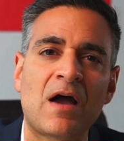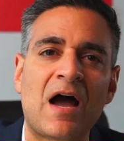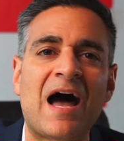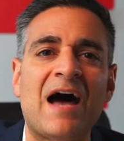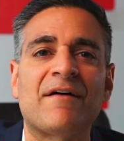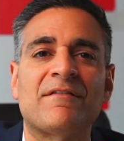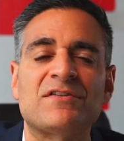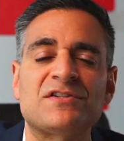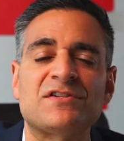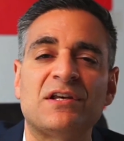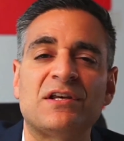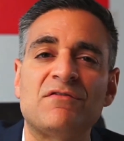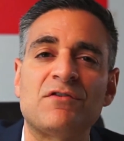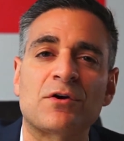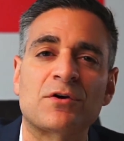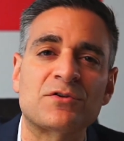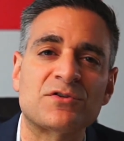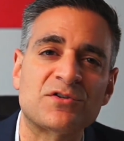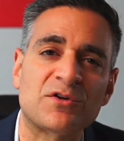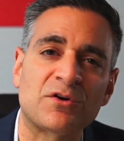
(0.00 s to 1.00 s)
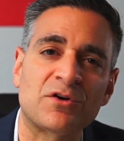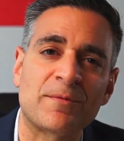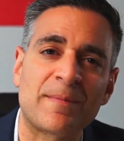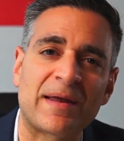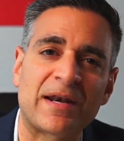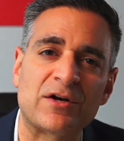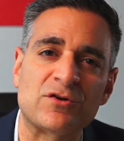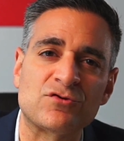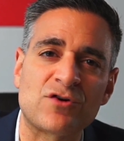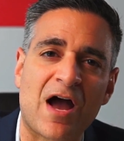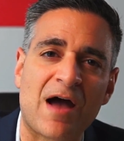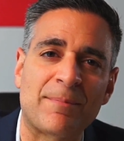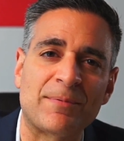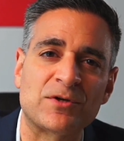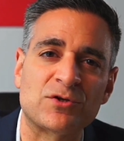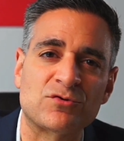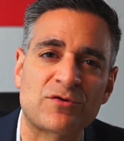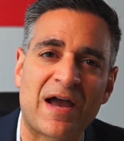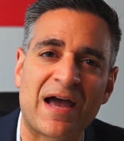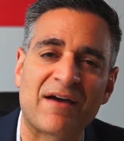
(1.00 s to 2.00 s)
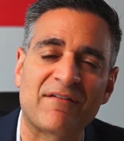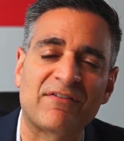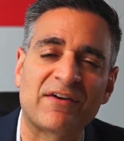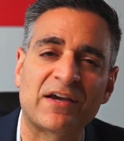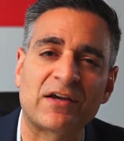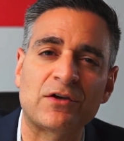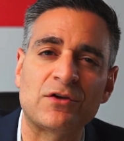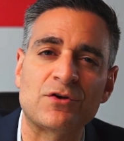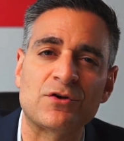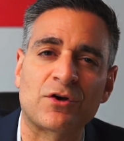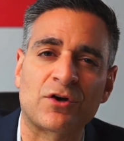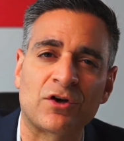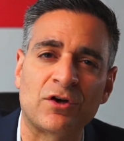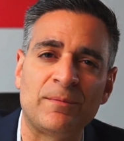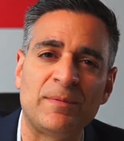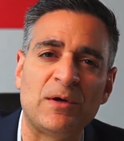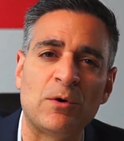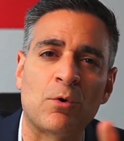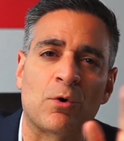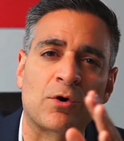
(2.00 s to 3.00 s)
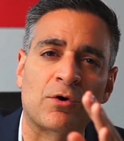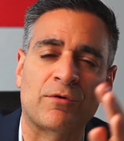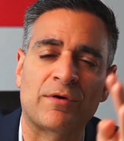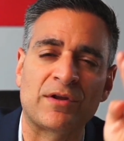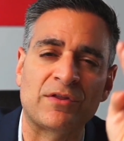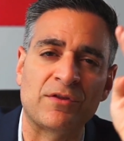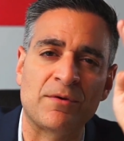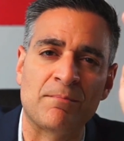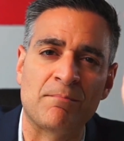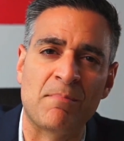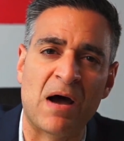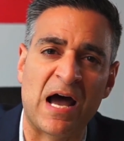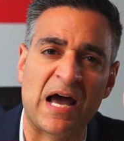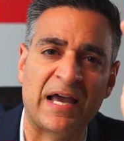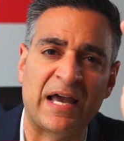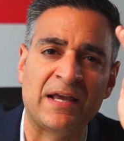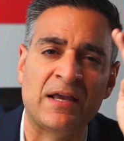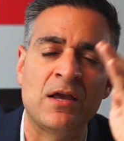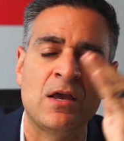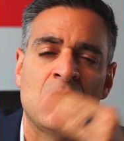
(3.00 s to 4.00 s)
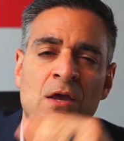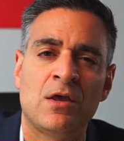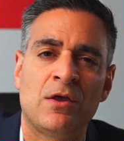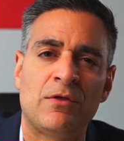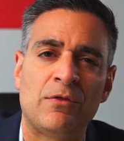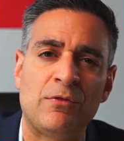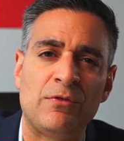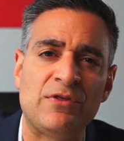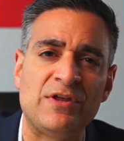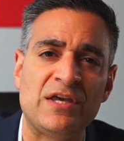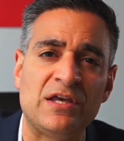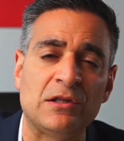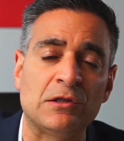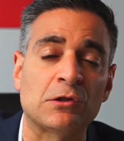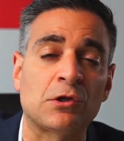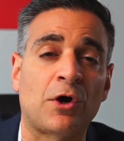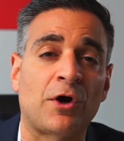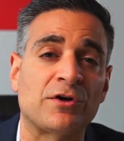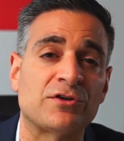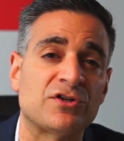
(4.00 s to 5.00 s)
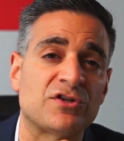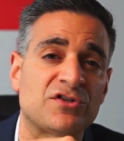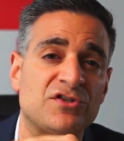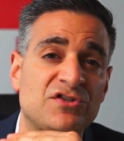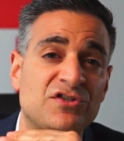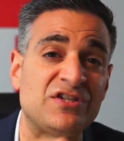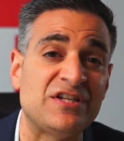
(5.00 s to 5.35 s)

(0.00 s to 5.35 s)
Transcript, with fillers: Obviously, if you're concerned about a drop in traffic, you're going to be ordering them by the largest